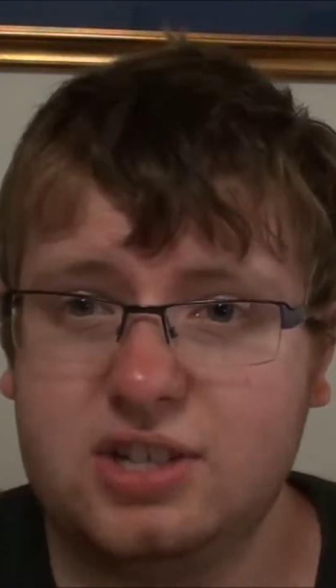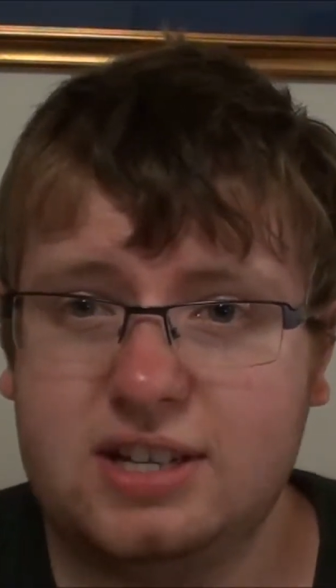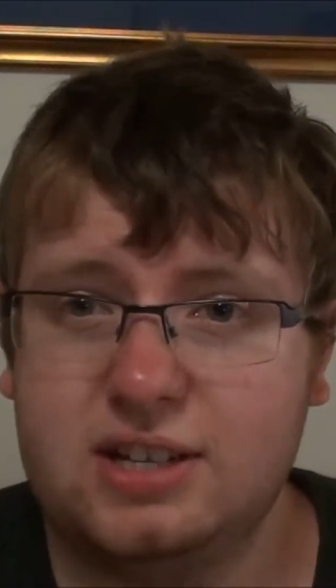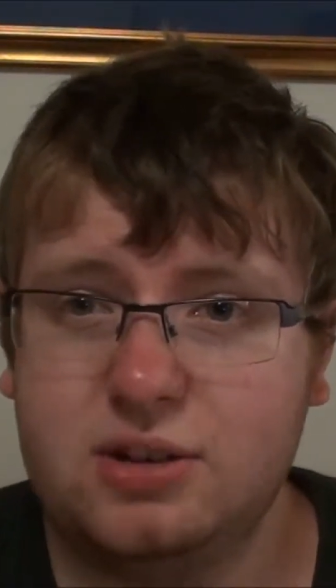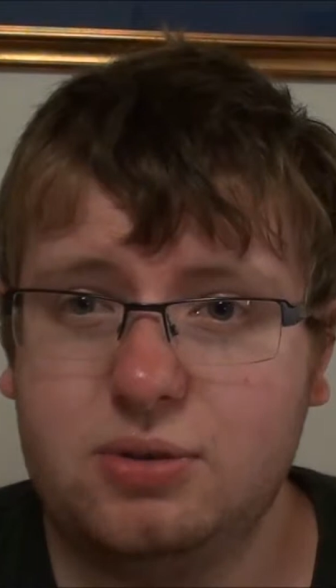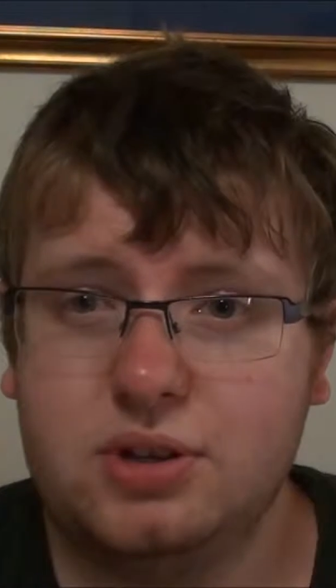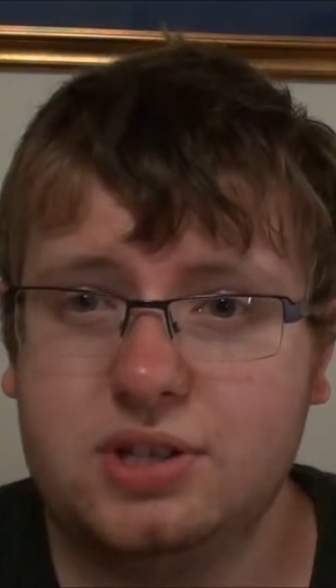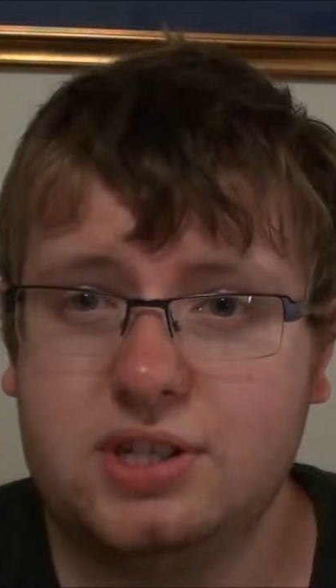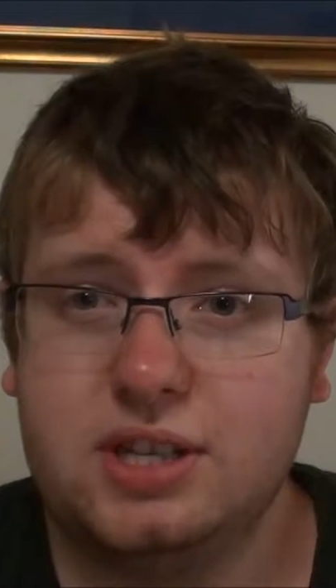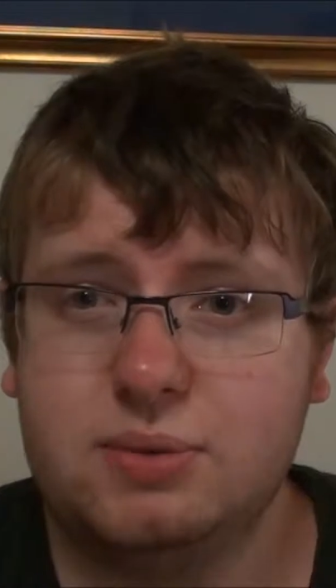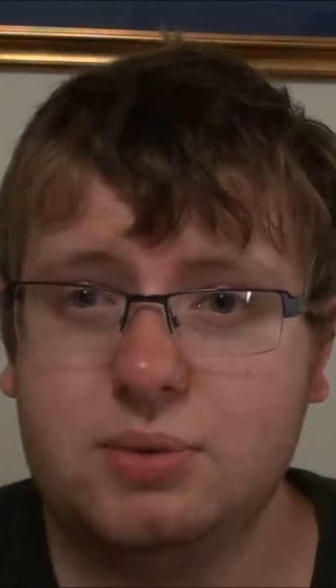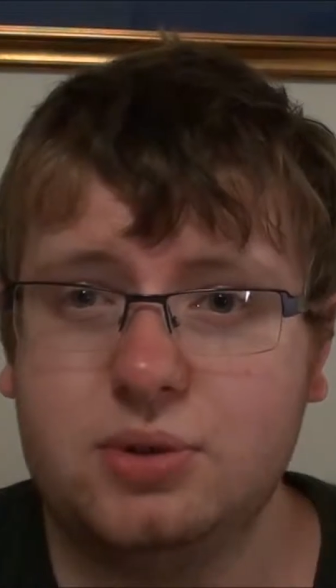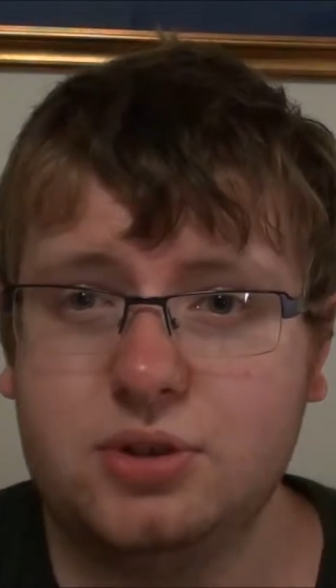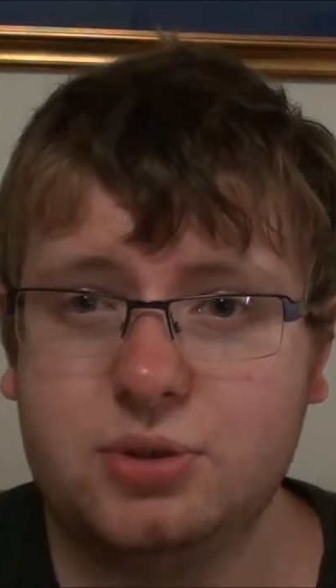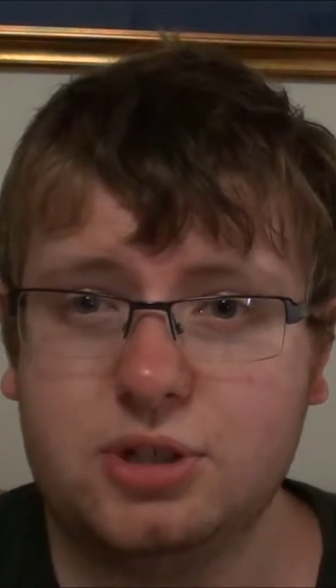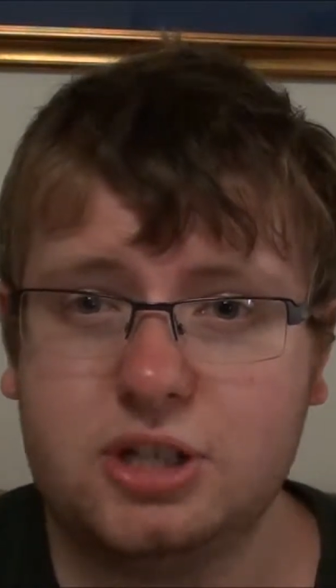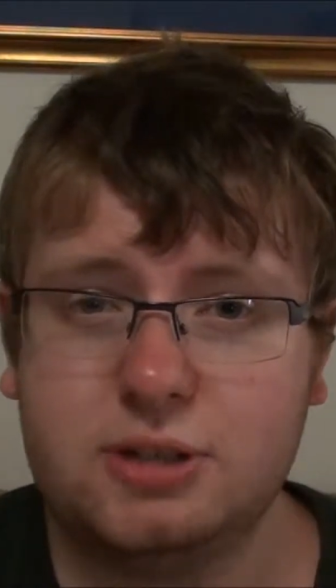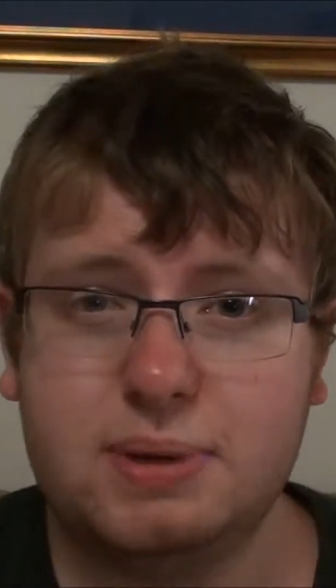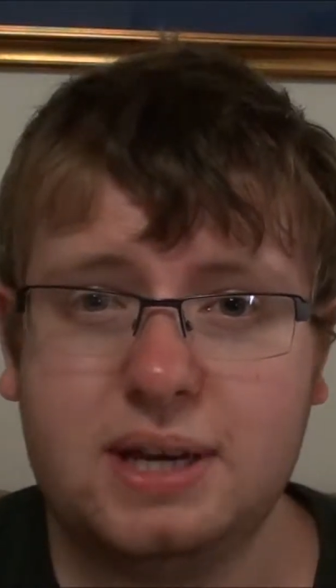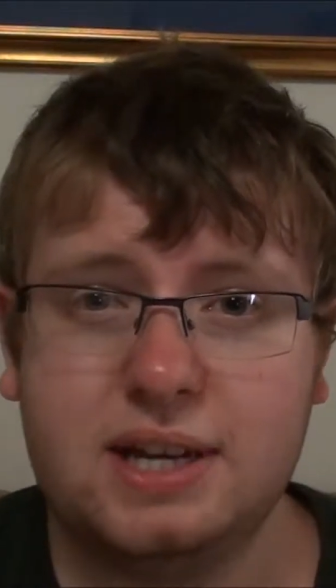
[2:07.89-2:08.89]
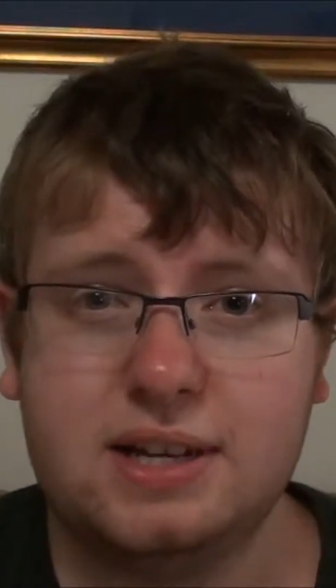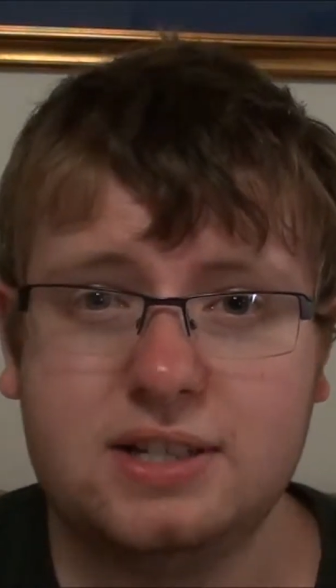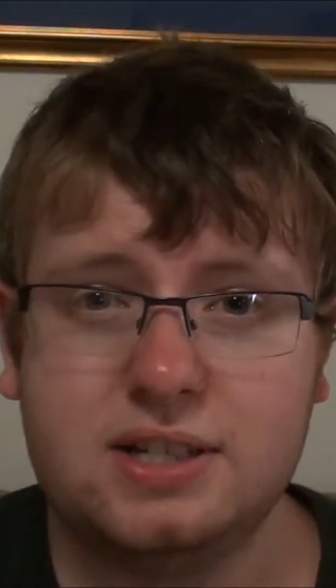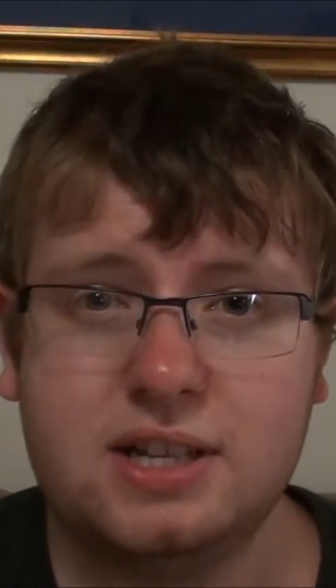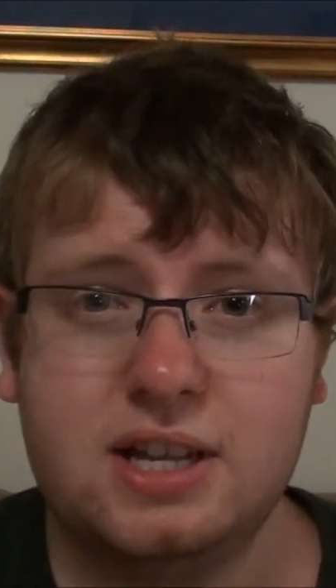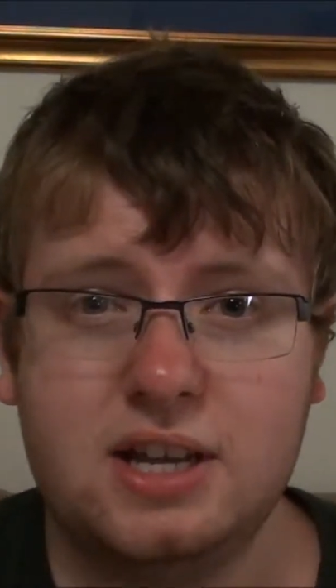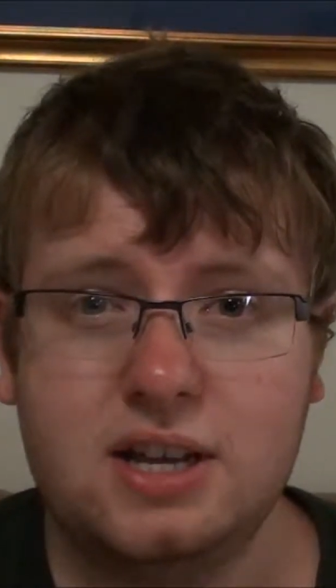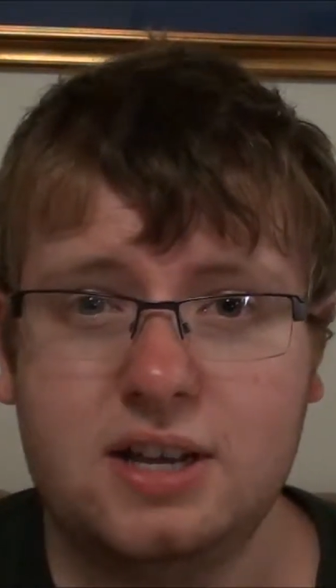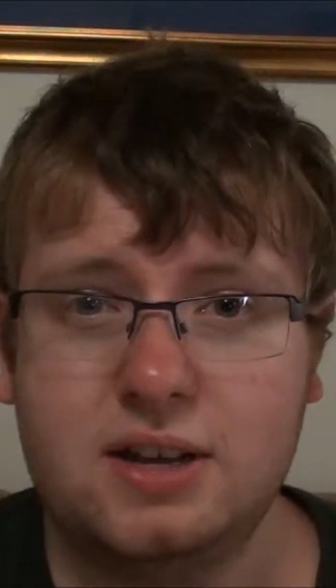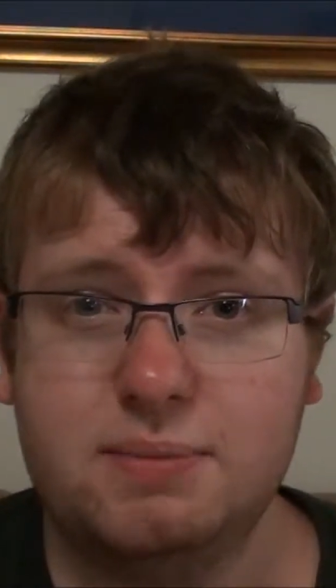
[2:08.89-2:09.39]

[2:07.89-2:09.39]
I had no idea what to expect,